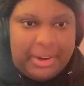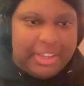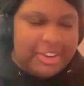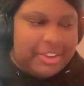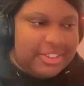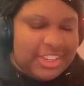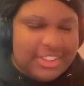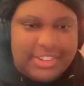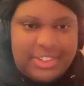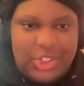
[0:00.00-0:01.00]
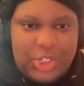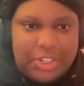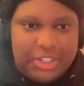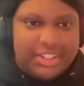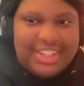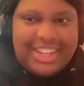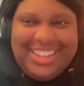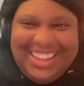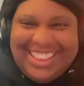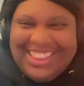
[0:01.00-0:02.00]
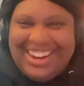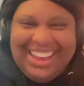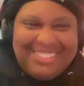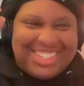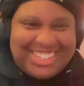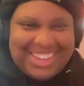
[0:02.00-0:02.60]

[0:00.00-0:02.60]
And I'm like, oh, this sounds like shit. And I have to